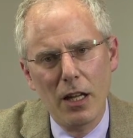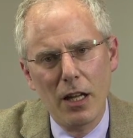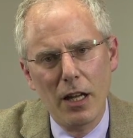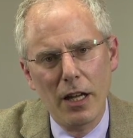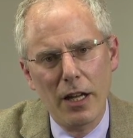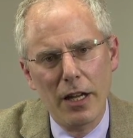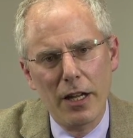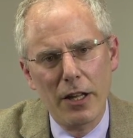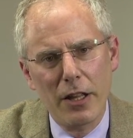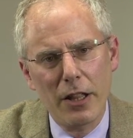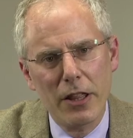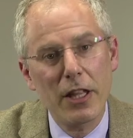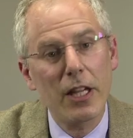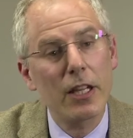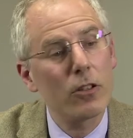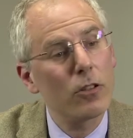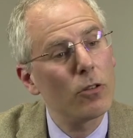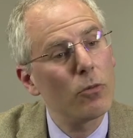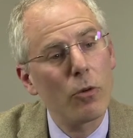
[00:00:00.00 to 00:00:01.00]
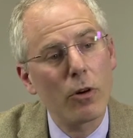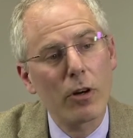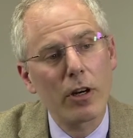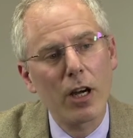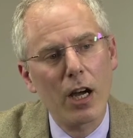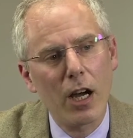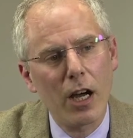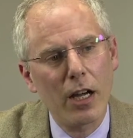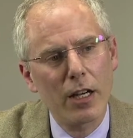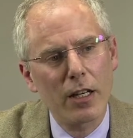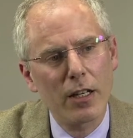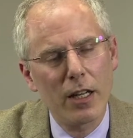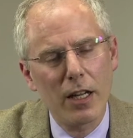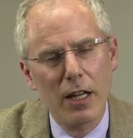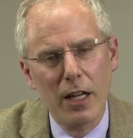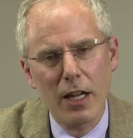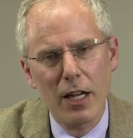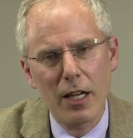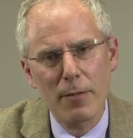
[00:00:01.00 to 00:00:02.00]
thing to work
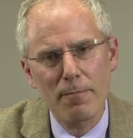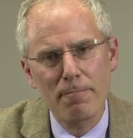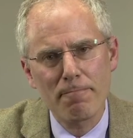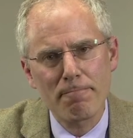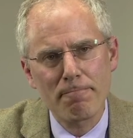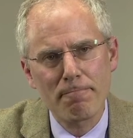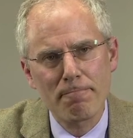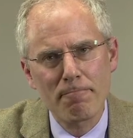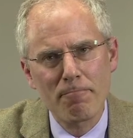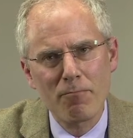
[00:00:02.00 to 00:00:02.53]
on.